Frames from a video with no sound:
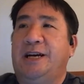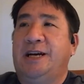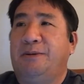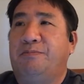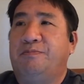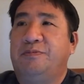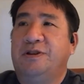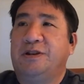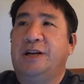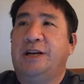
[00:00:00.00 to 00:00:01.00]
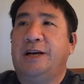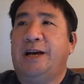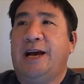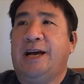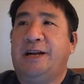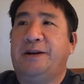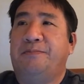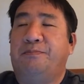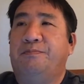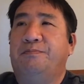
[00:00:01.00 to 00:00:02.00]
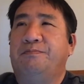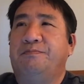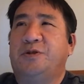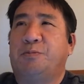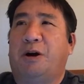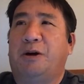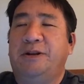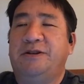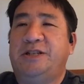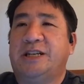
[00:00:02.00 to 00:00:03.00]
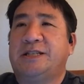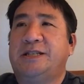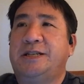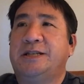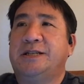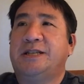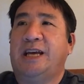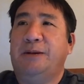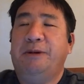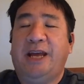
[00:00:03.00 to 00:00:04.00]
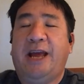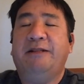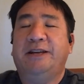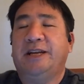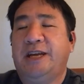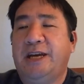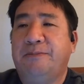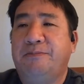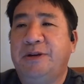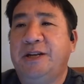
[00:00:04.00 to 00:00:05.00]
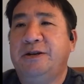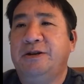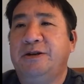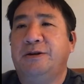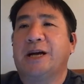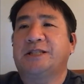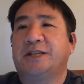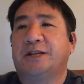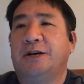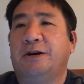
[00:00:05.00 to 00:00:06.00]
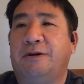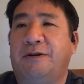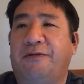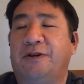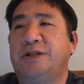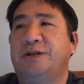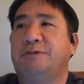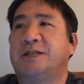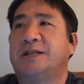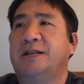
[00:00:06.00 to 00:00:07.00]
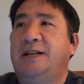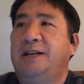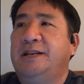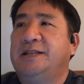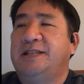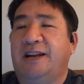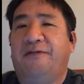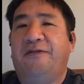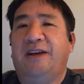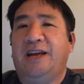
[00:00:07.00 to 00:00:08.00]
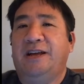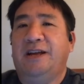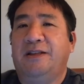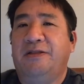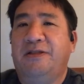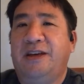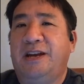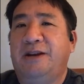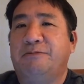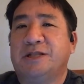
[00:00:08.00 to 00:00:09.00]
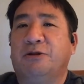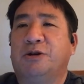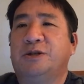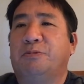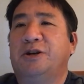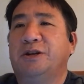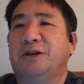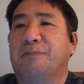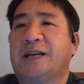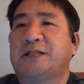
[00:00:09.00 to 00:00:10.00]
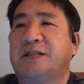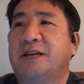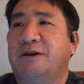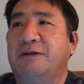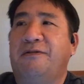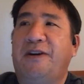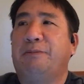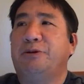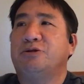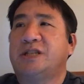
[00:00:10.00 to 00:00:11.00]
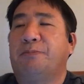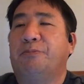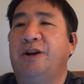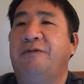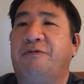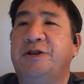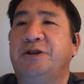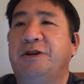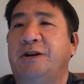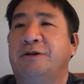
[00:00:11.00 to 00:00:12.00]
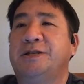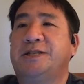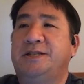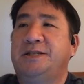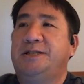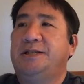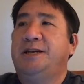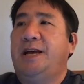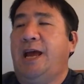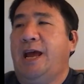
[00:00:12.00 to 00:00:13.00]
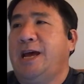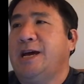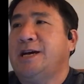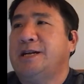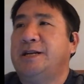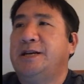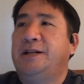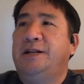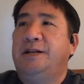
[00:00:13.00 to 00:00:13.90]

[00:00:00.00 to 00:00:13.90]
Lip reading: at a Department of Justice enemy alien camp in New Mexico. First it was Santa Fe, and then it was Lordsburg, New Mexico, and the family was separated for 2 years. And